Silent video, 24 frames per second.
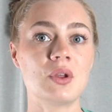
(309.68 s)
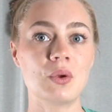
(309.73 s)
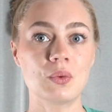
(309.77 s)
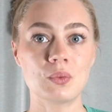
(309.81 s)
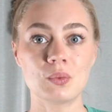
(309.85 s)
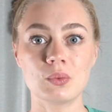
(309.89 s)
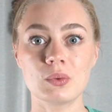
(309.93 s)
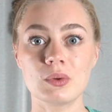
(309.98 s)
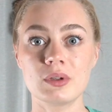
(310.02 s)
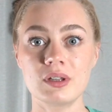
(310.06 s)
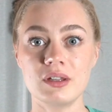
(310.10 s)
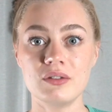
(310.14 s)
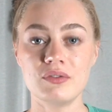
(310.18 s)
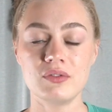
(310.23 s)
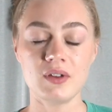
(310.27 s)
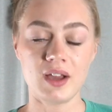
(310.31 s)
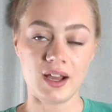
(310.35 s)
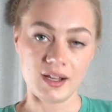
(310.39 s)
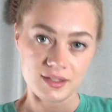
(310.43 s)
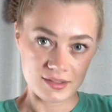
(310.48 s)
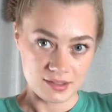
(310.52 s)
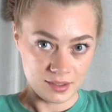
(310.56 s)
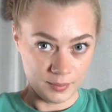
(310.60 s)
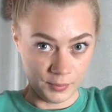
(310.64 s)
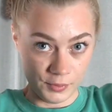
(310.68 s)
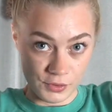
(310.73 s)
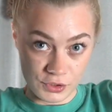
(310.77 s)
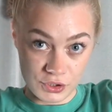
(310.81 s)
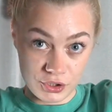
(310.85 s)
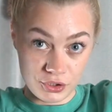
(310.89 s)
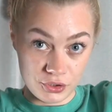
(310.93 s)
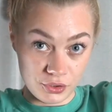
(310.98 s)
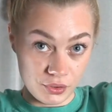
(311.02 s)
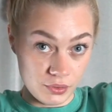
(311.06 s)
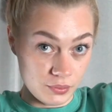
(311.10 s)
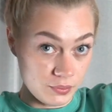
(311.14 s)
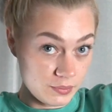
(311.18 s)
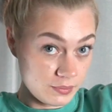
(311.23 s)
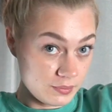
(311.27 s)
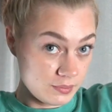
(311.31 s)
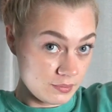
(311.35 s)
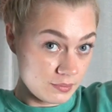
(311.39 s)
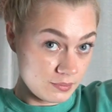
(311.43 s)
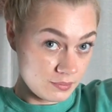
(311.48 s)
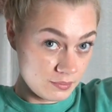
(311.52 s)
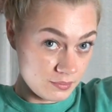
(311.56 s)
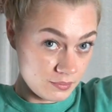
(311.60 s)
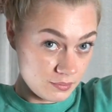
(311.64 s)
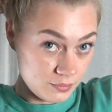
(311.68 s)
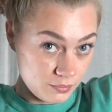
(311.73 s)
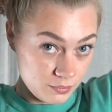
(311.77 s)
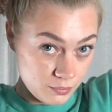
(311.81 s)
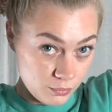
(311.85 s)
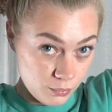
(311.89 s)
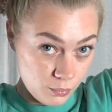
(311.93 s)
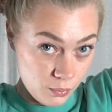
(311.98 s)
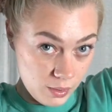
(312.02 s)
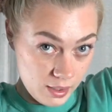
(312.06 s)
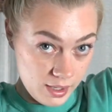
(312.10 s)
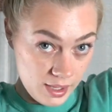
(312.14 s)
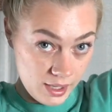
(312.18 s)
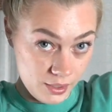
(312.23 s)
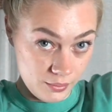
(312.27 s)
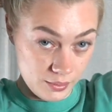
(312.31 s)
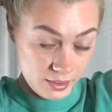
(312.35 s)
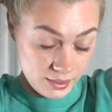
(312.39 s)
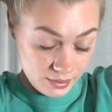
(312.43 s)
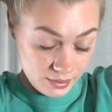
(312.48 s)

really fast. I'm gonna show you how I